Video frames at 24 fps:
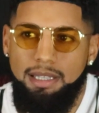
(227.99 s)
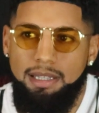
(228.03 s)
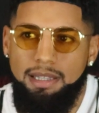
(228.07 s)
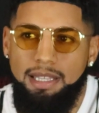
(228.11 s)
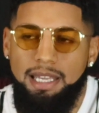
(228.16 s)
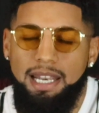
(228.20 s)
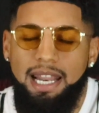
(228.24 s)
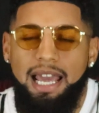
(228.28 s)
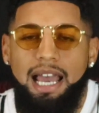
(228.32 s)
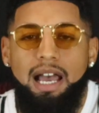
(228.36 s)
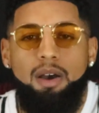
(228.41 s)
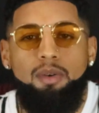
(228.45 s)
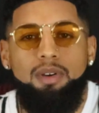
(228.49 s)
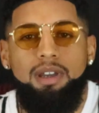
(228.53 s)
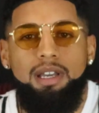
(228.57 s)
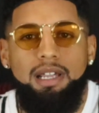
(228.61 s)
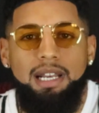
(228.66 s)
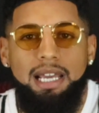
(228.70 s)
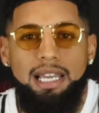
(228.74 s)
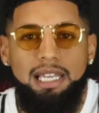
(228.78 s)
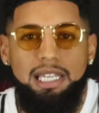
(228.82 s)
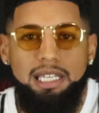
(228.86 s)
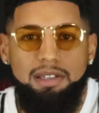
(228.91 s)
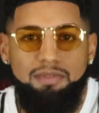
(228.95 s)
then how
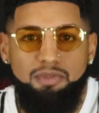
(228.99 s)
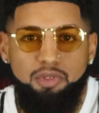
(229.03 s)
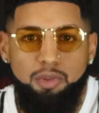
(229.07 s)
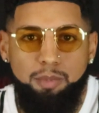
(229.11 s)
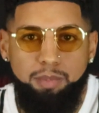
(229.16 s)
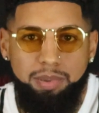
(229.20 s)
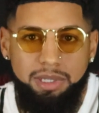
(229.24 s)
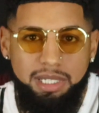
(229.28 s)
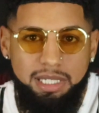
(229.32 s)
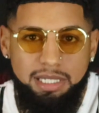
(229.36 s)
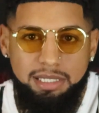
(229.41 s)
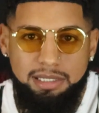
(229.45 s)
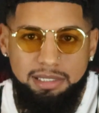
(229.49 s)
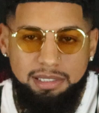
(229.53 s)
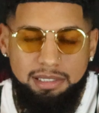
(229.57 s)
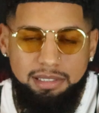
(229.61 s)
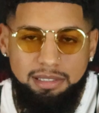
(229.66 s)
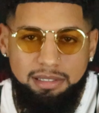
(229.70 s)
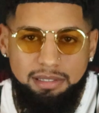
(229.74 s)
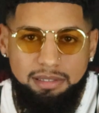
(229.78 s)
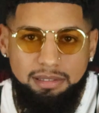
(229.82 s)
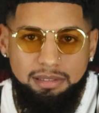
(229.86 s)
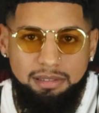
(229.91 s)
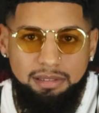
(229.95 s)
can I give you
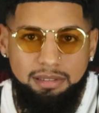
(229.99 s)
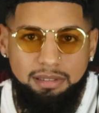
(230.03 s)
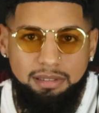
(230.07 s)
peace?